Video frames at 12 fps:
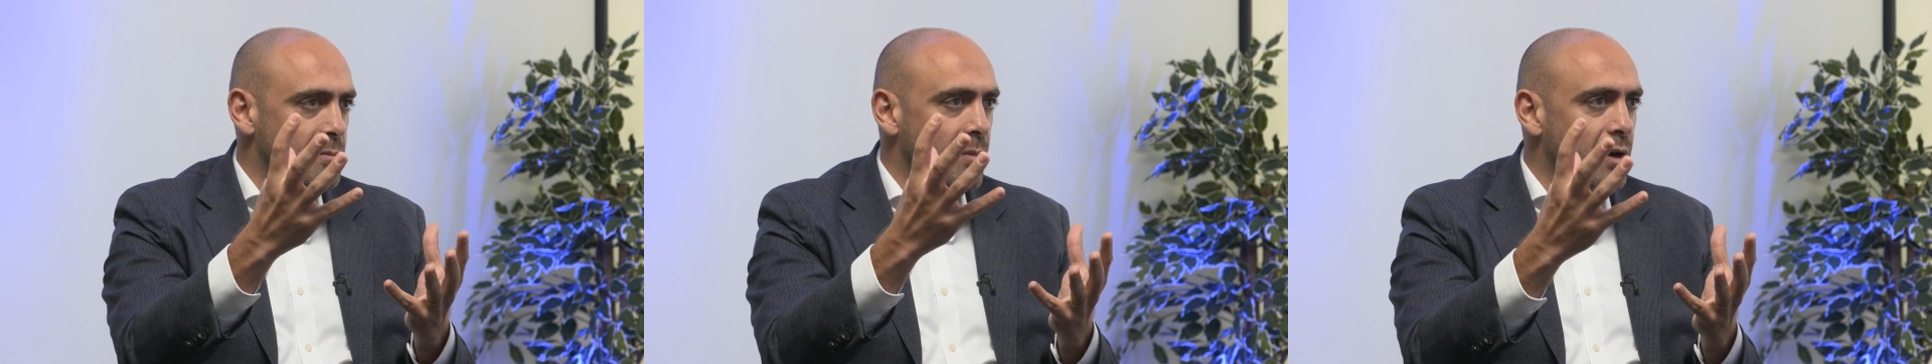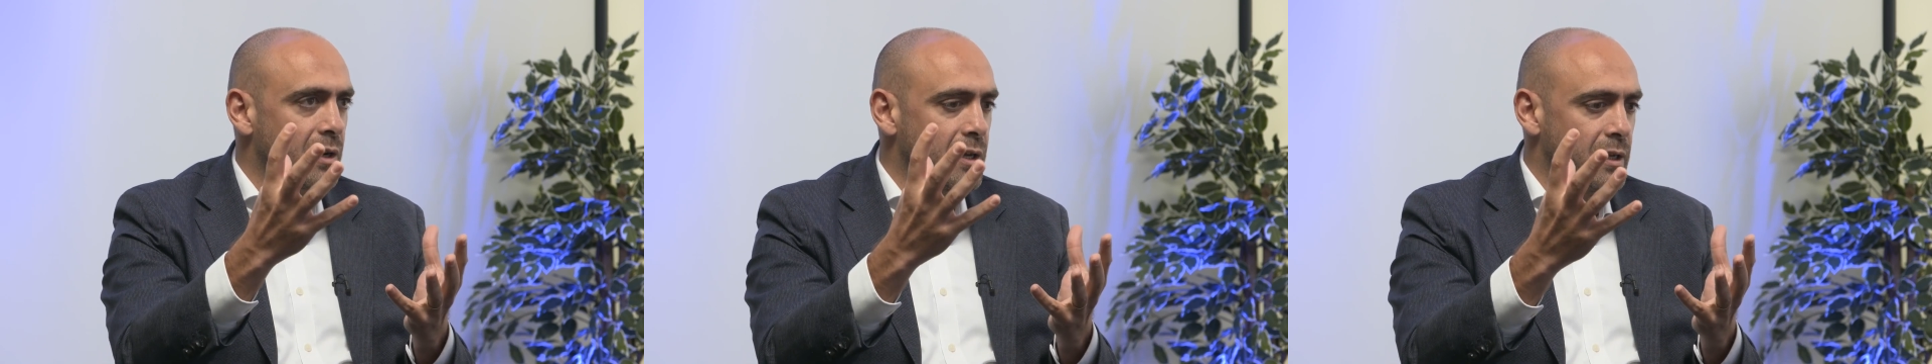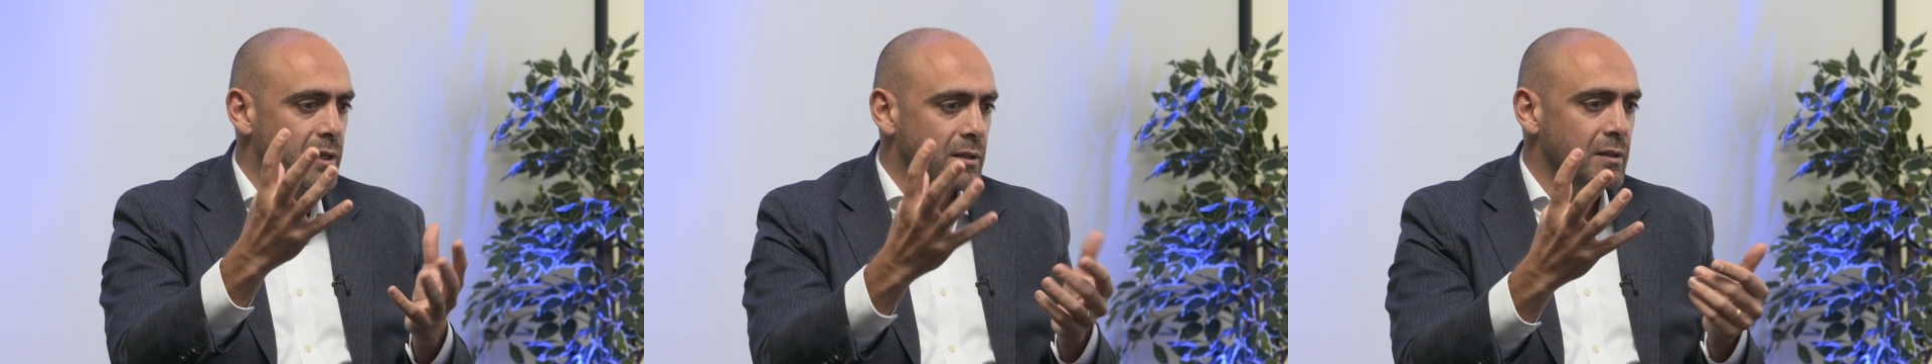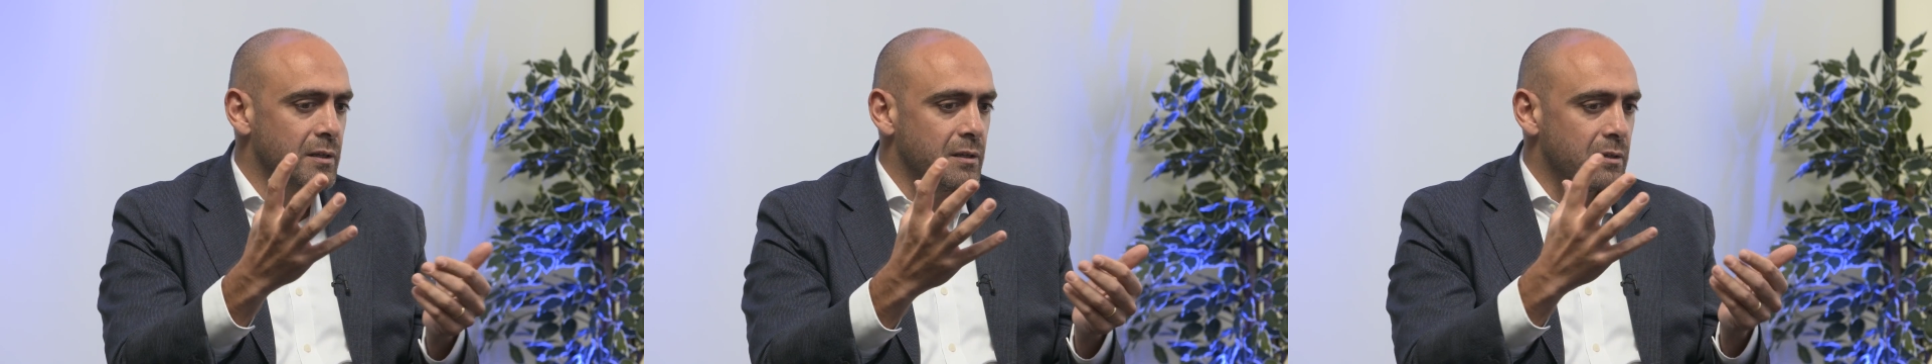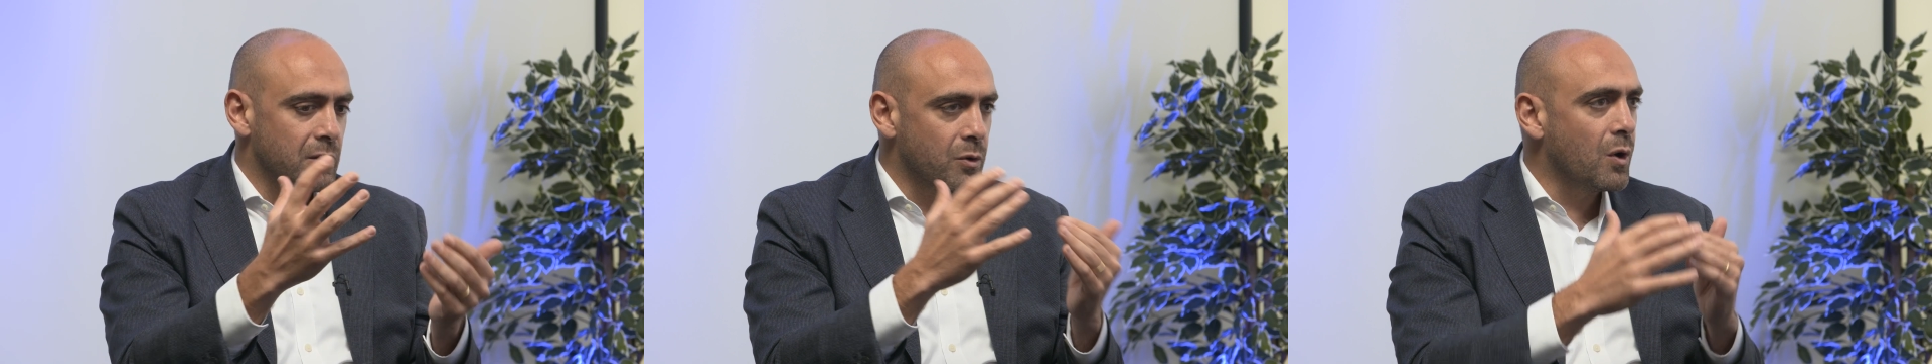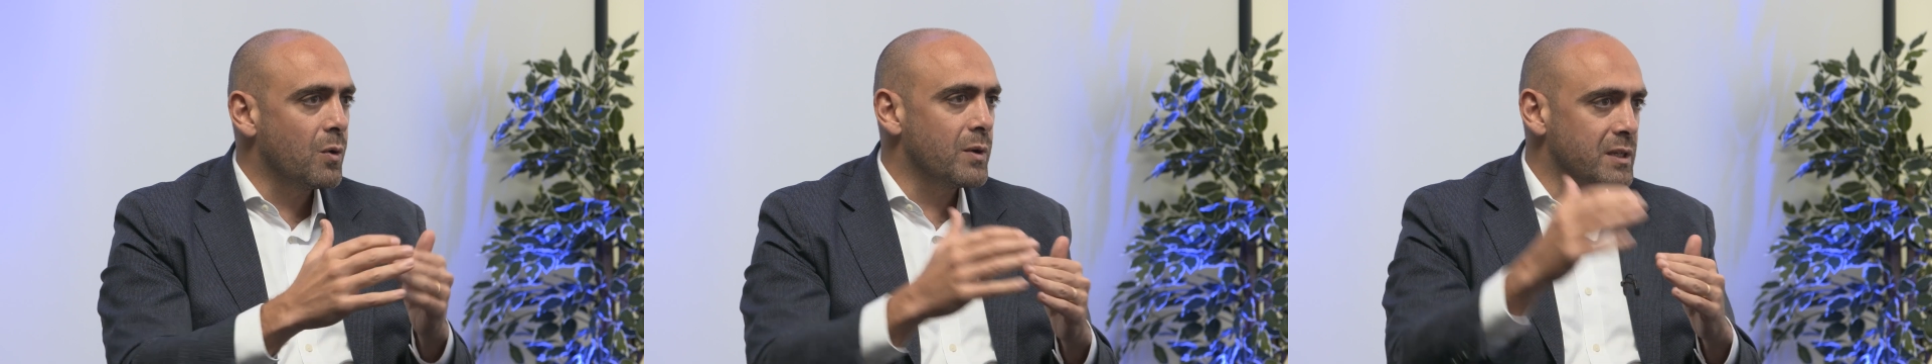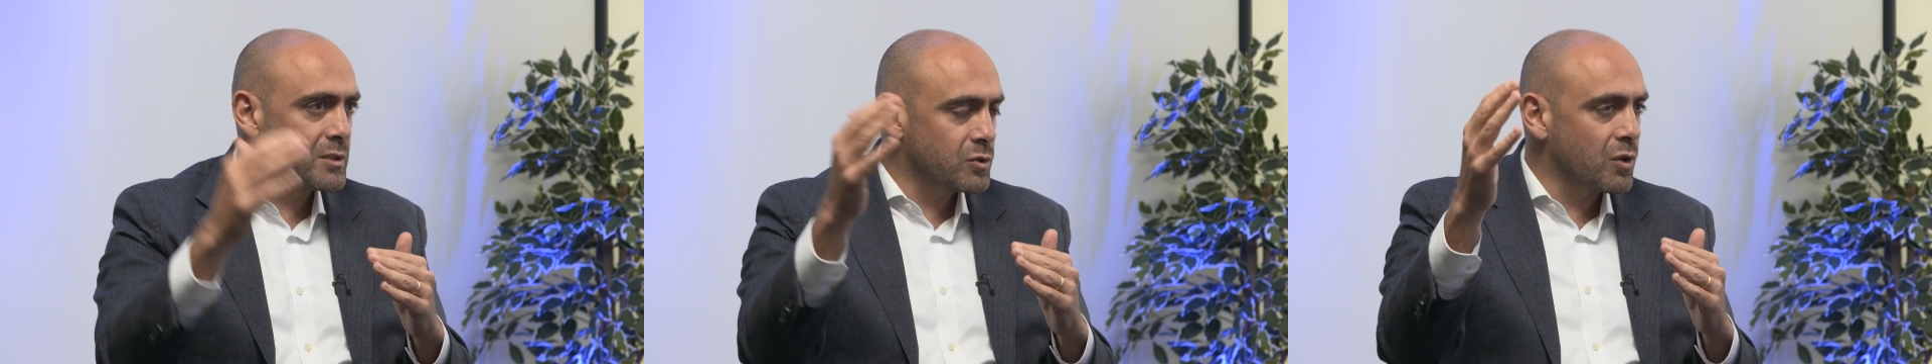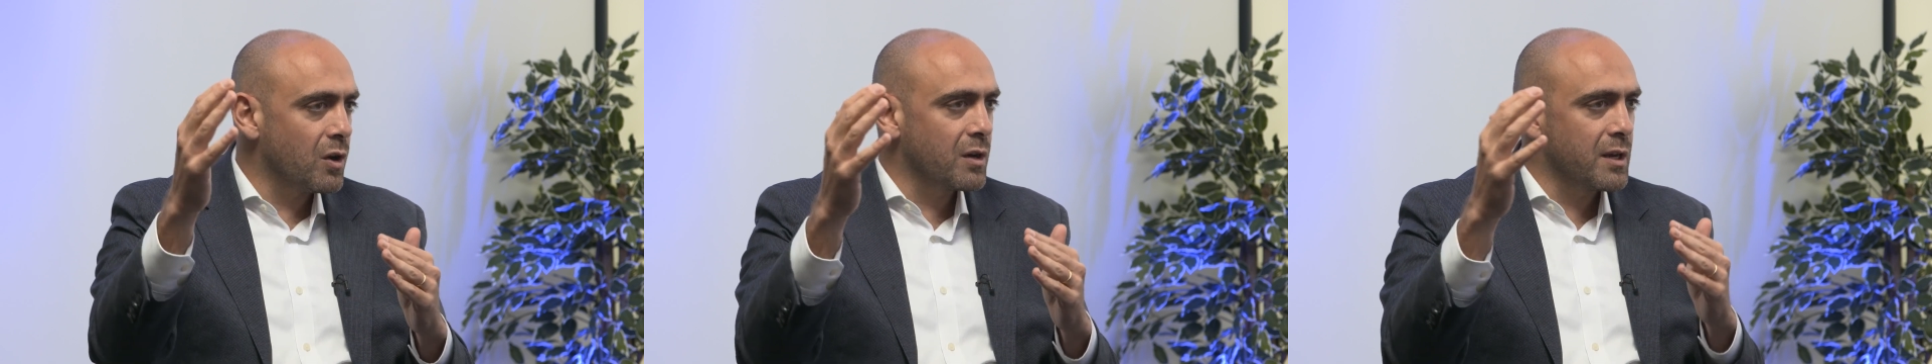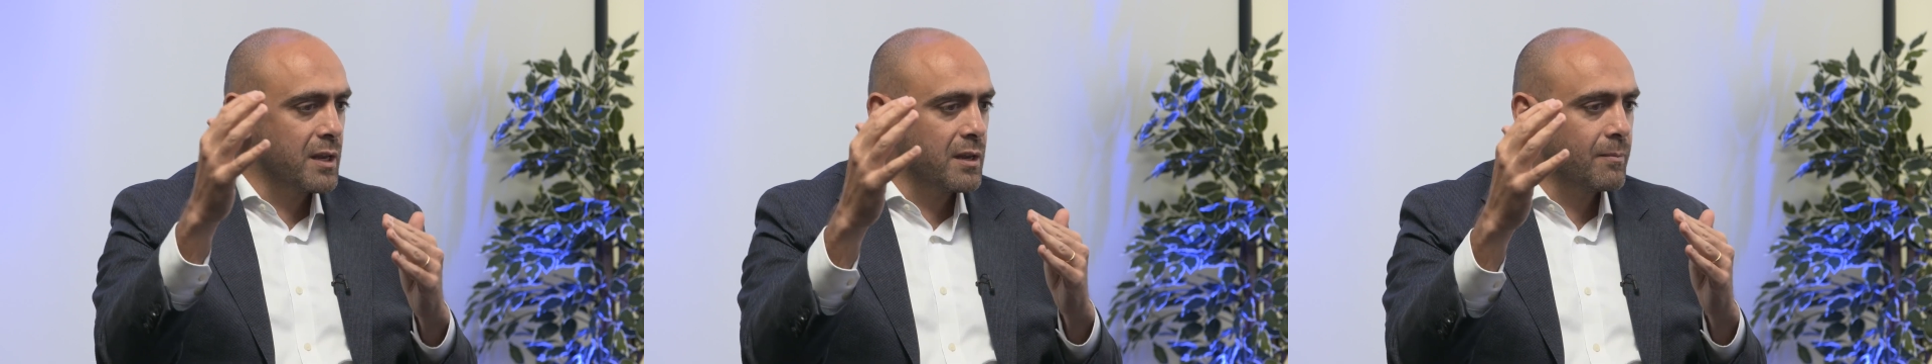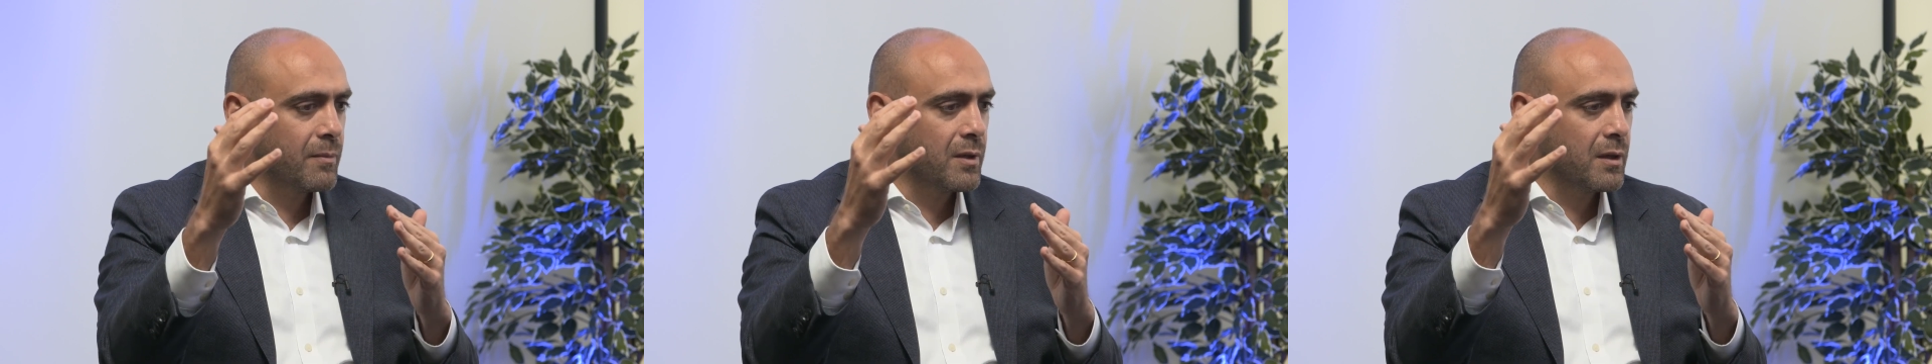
market growing strongly,